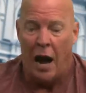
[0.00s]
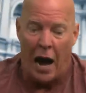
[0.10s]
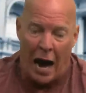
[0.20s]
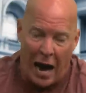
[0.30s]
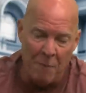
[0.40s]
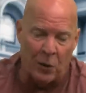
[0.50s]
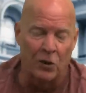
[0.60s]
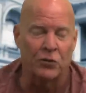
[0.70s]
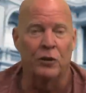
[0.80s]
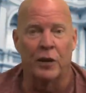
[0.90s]
I
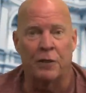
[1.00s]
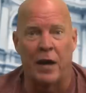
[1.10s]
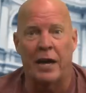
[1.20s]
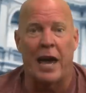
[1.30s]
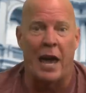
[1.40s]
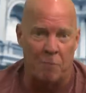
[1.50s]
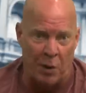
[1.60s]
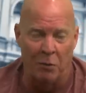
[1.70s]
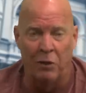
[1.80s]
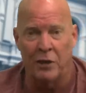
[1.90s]
personally think a
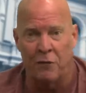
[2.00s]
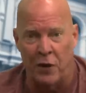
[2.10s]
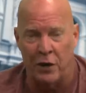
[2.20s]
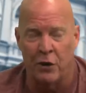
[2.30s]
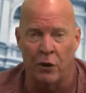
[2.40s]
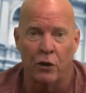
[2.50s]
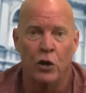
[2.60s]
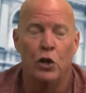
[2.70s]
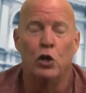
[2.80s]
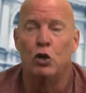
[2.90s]
public figure
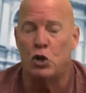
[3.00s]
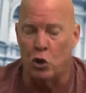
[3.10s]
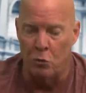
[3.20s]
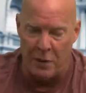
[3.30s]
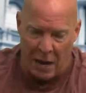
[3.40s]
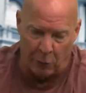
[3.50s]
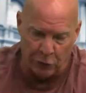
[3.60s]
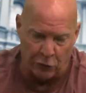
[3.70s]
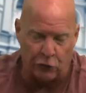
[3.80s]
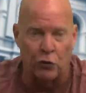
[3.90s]
should be able
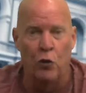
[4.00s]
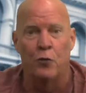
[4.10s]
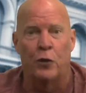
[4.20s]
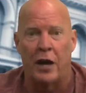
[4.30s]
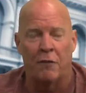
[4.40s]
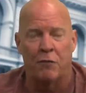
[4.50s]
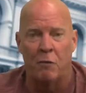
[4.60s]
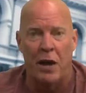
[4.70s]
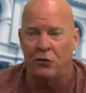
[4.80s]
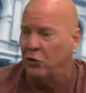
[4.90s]
to sue for
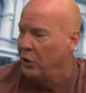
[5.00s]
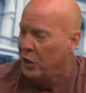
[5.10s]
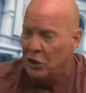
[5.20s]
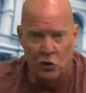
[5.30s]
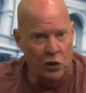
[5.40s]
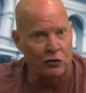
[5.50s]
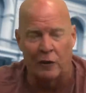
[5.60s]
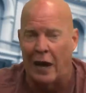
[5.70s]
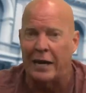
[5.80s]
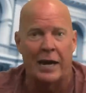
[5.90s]
defamation just
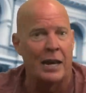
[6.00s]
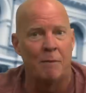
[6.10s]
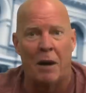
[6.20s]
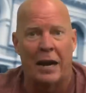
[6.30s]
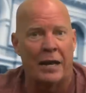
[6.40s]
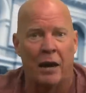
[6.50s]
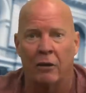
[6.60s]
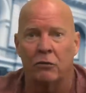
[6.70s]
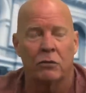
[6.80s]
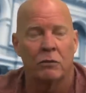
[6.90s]
like anybody
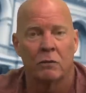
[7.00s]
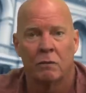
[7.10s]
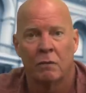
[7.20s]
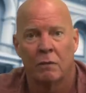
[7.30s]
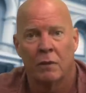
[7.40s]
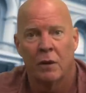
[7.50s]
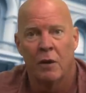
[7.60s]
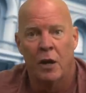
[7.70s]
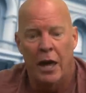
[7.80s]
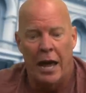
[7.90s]
else.
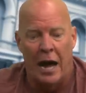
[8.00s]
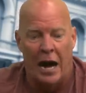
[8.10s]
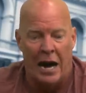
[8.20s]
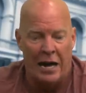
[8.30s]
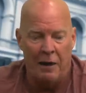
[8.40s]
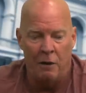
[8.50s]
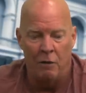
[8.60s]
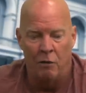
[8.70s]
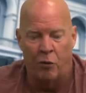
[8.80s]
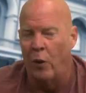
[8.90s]

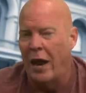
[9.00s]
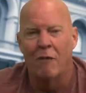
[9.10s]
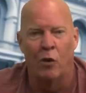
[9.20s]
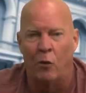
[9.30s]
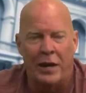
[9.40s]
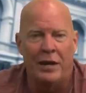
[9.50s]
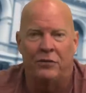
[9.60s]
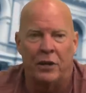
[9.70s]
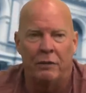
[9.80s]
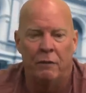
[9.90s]
For whatever
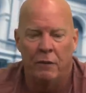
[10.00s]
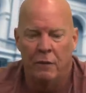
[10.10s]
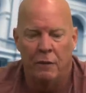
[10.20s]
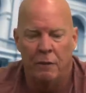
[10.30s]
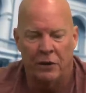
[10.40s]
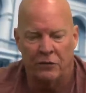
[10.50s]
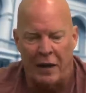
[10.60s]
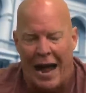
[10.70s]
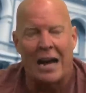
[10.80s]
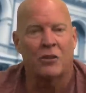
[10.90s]
reason, this
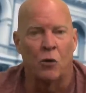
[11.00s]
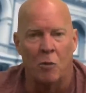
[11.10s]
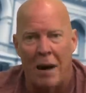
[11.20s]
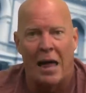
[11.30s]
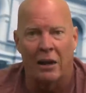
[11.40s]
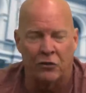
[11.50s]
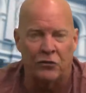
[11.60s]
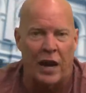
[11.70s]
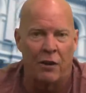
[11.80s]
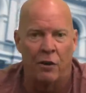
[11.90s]
actual malice
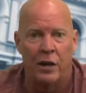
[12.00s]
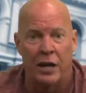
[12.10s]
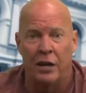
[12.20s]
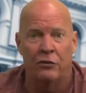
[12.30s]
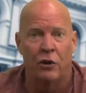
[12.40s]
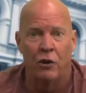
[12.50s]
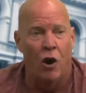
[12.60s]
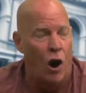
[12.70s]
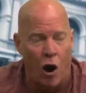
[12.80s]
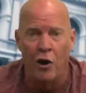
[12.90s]
standard is
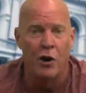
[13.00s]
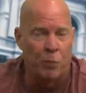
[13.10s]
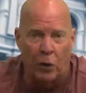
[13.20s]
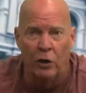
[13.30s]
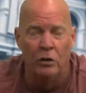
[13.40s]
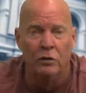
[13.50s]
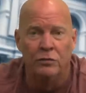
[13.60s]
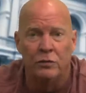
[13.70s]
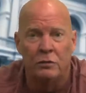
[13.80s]
hard to prove,